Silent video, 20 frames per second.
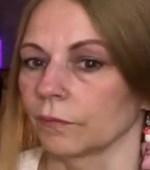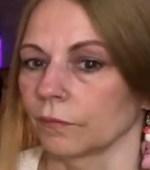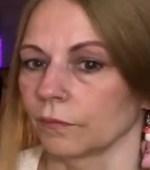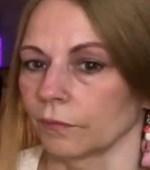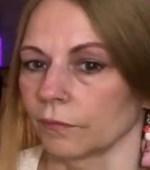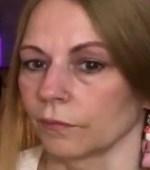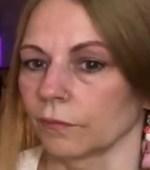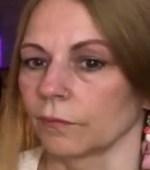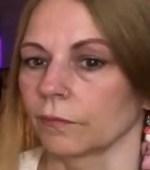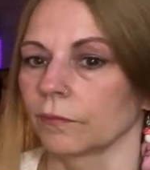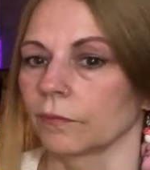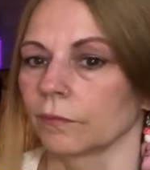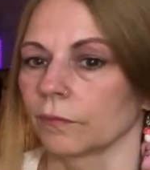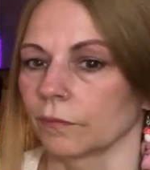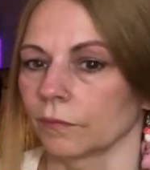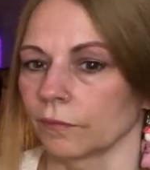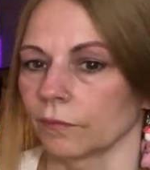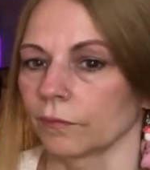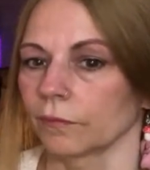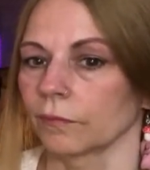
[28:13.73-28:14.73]

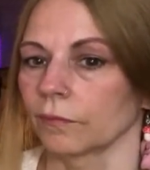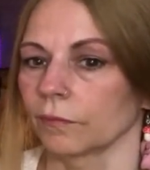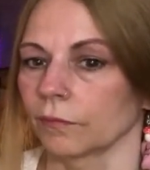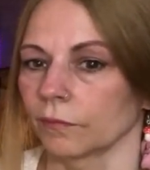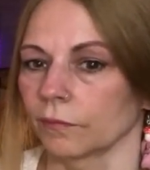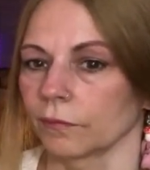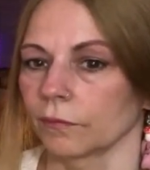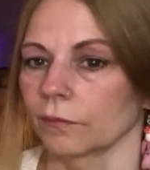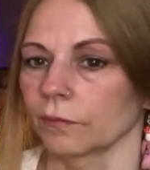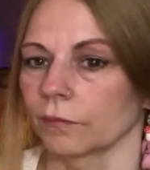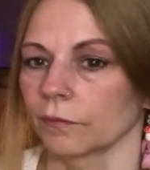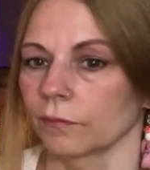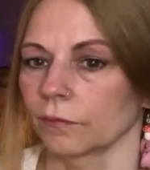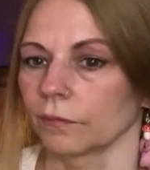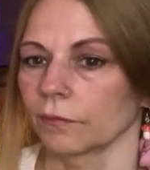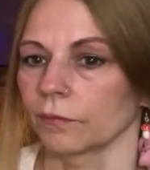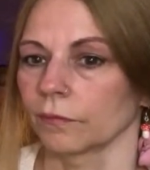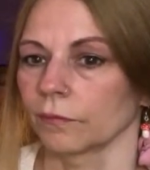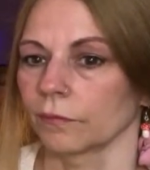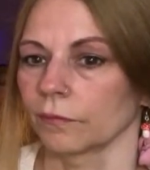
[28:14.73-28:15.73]

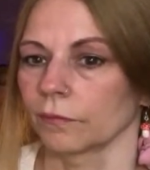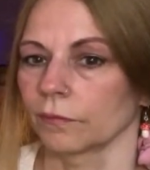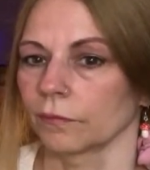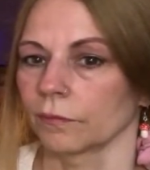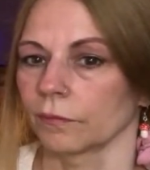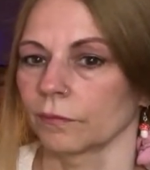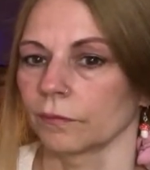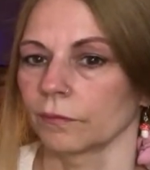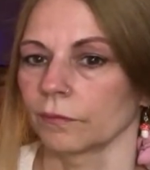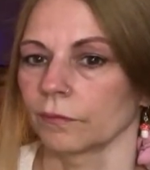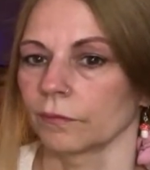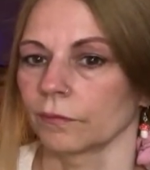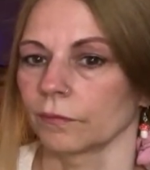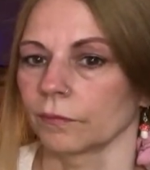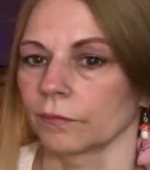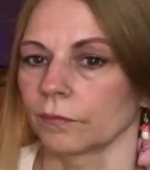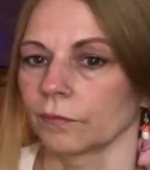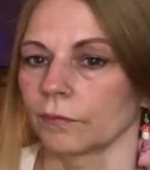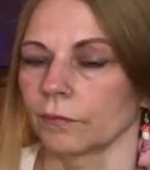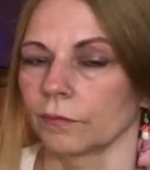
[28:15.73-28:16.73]

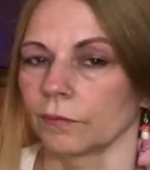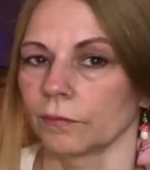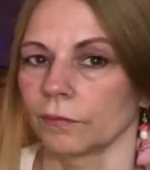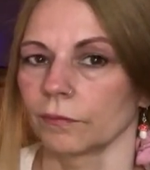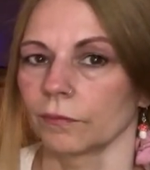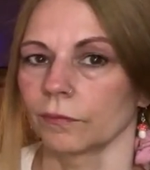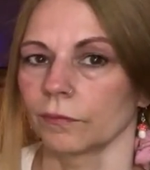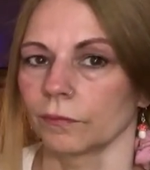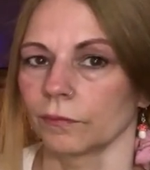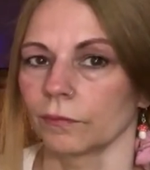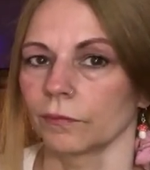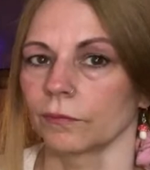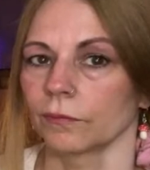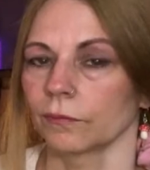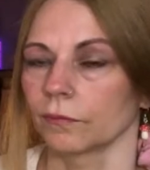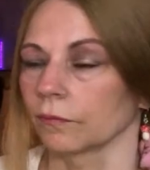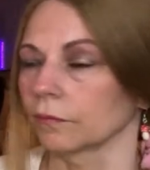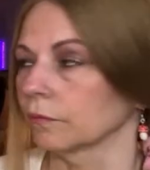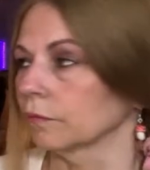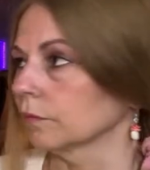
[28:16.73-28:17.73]

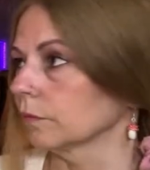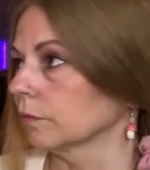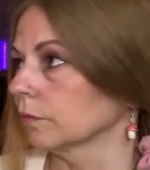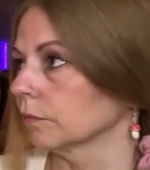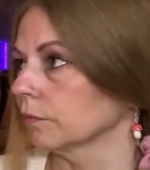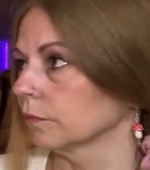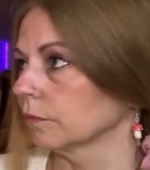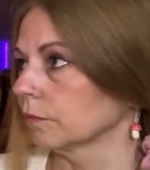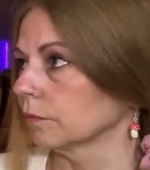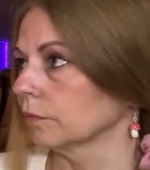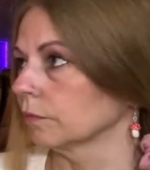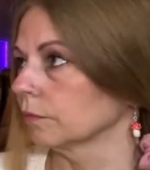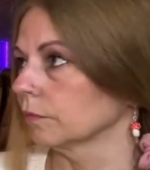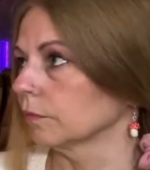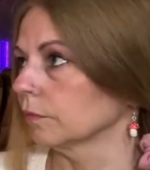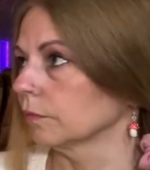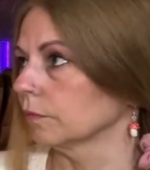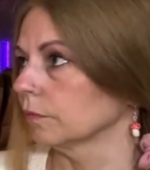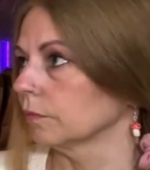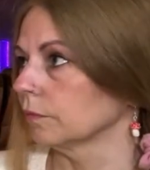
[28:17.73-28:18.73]
This person isn't speaking.